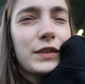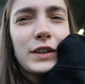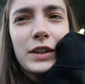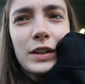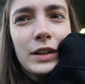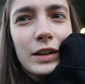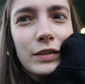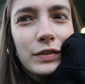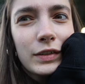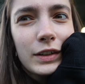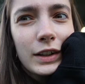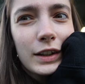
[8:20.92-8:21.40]
feel,
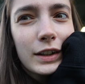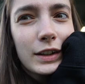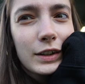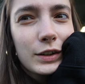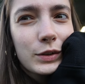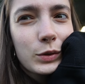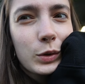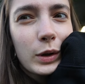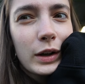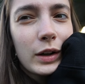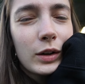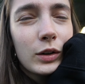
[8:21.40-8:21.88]
I feel like
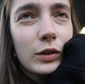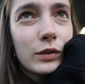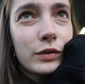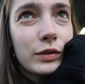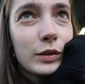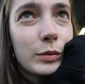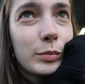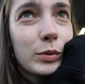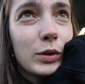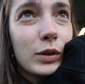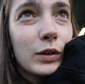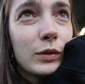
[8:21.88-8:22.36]
that's quite a lot
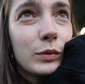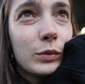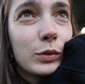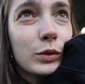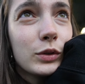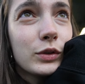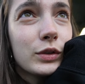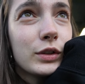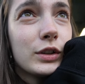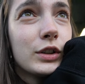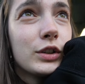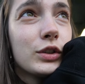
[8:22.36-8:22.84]
for a bottle of
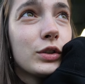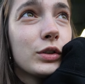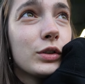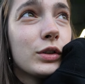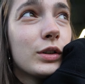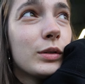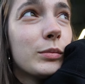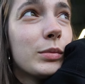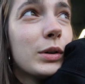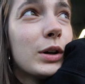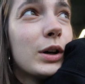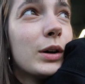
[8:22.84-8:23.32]
water and a
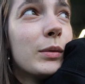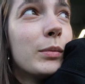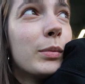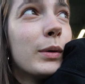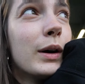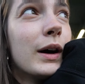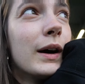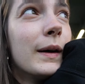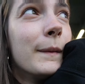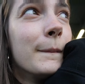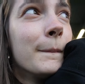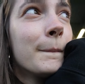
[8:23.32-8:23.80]
chocolate bar.
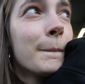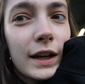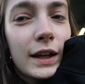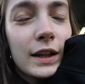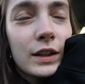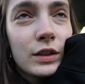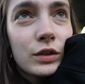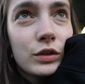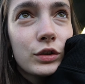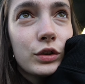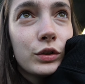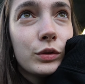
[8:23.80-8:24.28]
But it
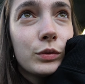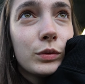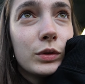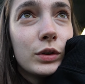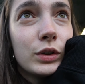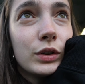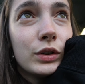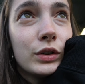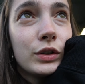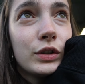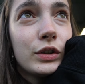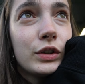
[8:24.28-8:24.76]
is two
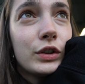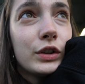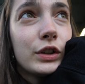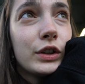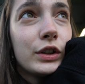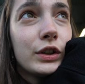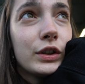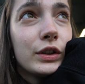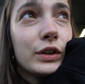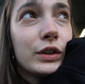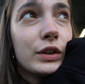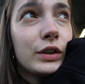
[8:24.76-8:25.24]
one
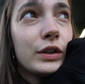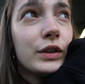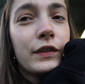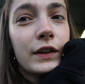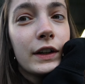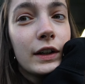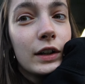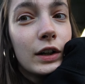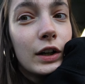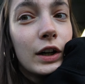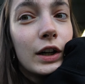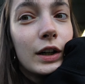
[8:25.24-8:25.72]
to
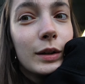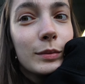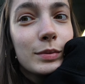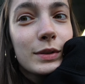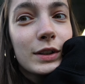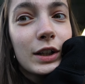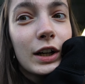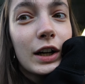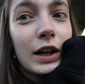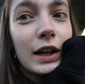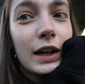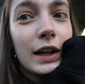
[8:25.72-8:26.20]
Finn Harps
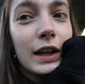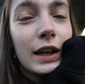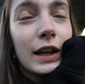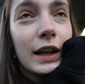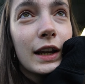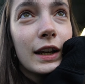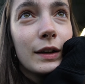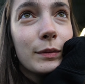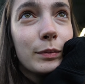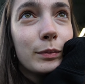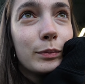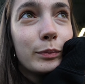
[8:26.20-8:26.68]

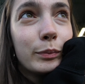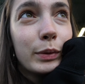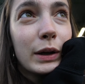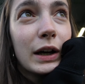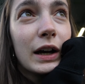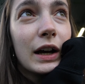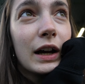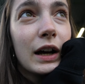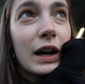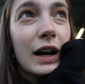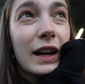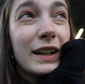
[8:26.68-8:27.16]
currently,
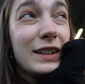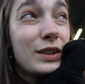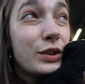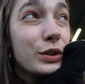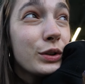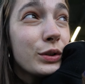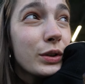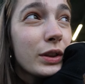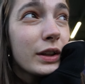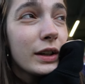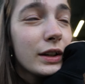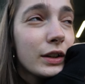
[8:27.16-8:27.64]
but I
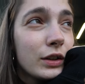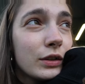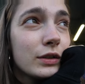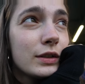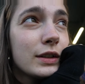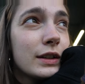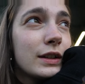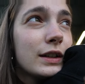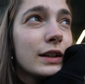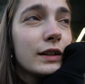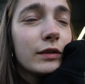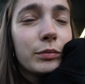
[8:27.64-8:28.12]
do think U
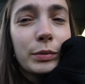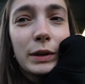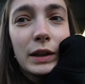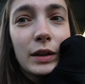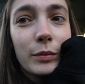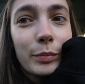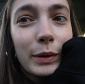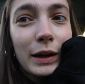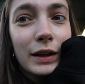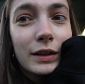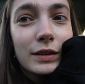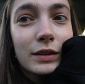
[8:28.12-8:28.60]
C D have been
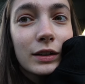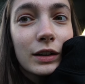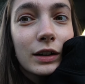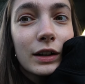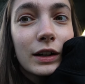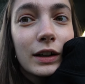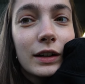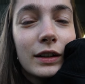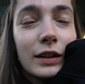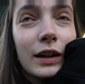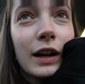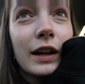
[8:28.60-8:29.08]
the better
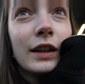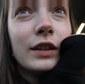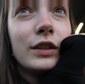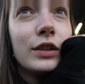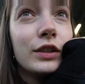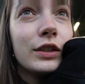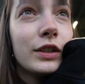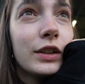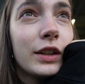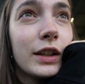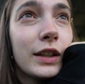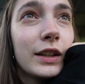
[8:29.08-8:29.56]
side. I
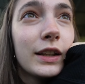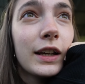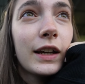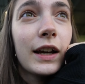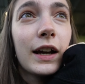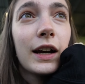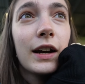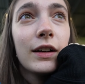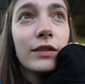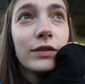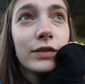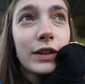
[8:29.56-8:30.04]
do think they
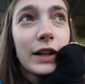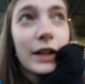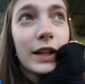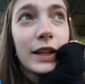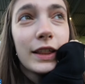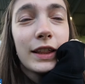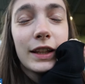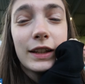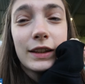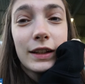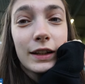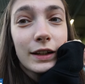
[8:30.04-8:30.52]
have, and I
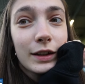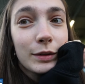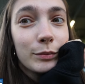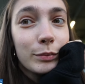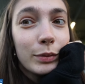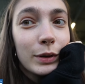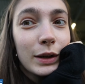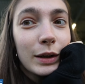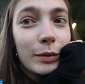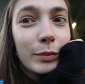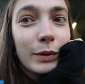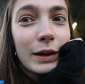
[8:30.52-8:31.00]
think they can
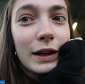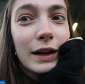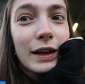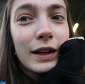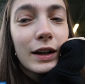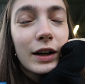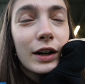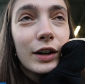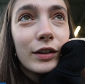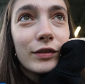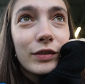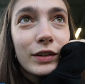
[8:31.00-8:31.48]
pull it back,
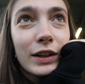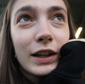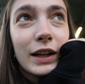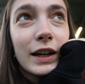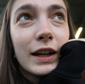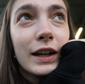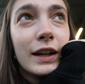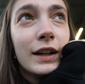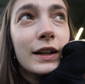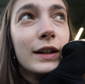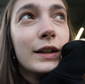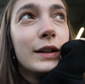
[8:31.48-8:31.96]
hopefully,
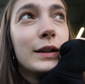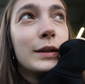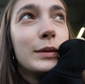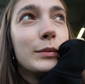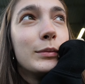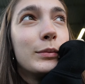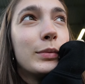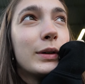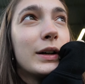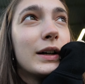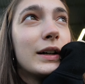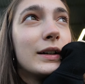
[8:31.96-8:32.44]

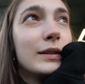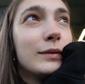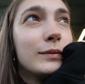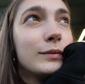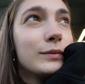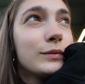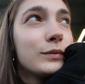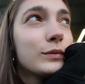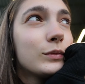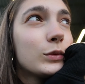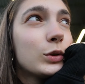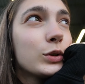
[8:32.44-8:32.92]
but
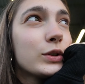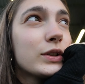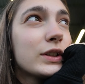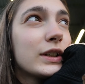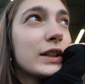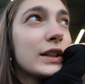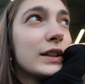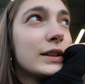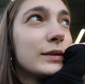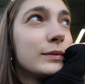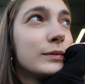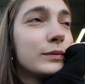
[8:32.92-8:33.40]
we'll
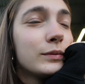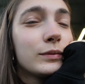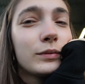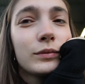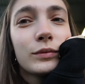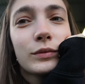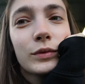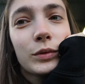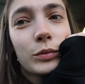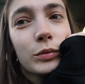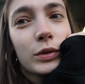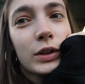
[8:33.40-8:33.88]
see.
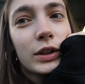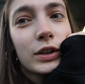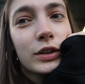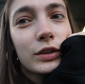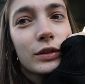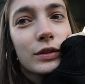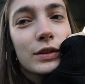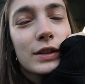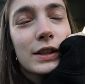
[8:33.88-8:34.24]
We shall